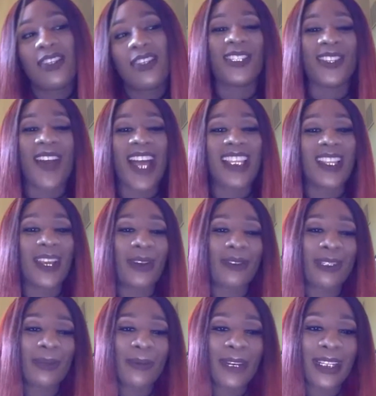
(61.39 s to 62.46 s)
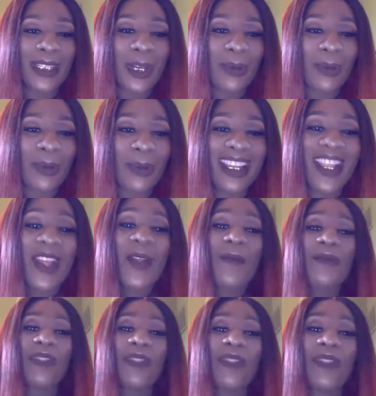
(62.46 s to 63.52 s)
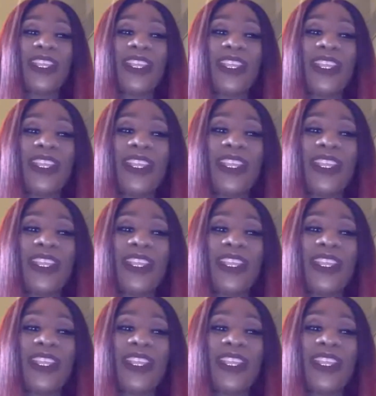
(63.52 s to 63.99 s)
So I thought it was pretty that they was